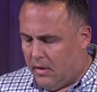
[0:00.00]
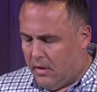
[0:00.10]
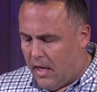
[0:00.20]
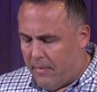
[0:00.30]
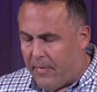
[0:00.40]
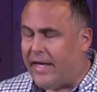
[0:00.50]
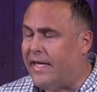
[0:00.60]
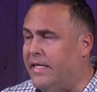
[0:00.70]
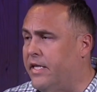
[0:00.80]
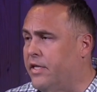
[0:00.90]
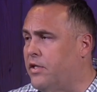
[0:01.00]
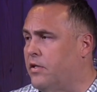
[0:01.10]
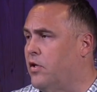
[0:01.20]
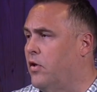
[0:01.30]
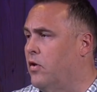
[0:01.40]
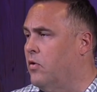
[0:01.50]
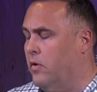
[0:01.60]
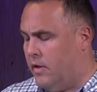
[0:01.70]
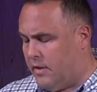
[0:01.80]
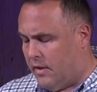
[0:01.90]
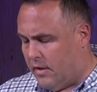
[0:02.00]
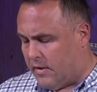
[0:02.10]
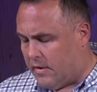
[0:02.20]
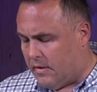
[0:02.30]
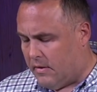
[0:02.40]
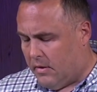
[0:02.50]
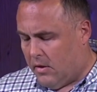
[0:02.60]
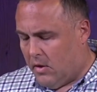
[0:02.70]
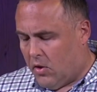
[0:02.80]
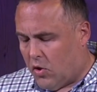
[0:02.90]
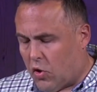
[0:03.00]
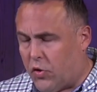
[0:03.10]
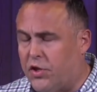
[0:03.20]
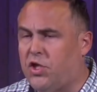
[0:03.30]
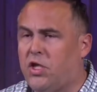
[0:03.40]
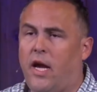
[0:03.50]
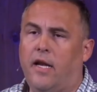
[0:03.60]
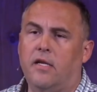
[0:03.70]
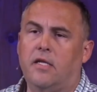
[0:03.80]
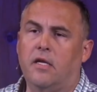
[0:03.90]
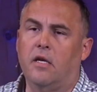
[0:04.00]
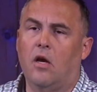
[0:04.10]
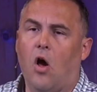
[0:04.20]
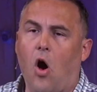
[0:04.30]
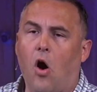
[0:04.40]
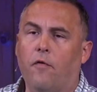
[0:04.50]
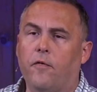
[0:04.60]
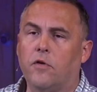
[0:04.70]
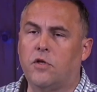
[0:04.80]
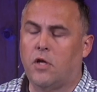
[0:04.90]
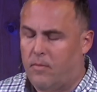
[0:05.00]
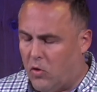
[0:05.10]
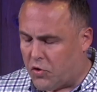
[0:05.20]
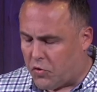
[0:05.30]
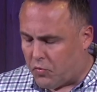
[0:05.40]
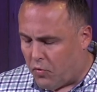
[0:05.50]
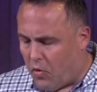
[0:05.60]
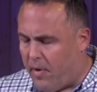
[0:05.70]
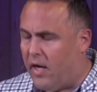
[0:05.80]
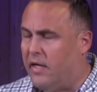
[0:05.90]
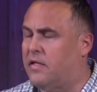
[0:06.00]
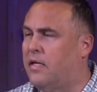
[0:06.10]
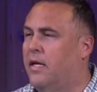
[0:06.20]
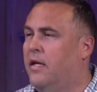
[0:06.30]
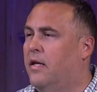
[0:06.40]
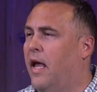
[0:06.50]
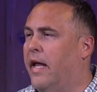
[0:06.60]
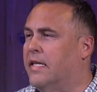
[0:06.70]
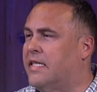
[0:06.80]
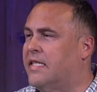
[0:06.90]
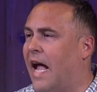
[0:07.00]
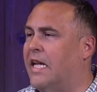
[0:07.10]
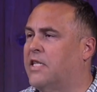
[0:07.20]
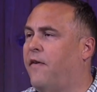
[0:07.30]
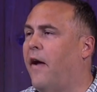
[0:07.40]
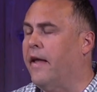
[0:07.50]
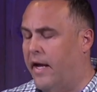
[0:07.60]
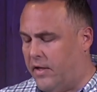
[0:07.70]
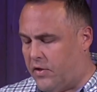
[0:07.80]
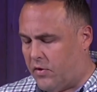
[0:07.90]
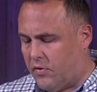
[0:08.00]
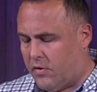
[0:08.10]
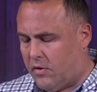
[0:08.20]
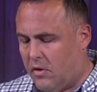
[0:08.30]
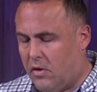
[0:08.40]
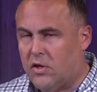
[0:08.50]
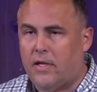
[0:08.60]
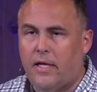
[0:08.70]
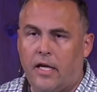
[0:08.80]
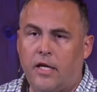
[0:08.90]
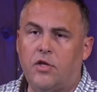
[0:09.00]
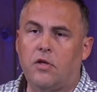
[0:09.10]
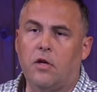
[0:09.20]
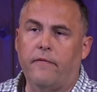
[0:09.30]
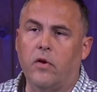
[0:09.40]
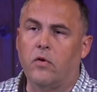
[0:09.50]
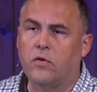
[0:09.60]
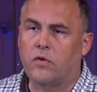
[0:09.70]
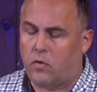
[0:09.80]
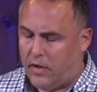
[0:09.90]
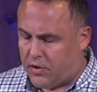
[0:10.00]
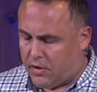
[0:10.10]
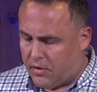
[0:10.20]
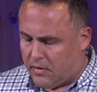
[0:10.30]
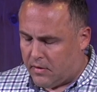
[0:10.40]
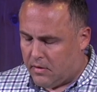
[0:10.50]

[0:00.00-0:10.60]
And my contention to you is this Christianity offers the most robust and satisfying answers to each of those questions.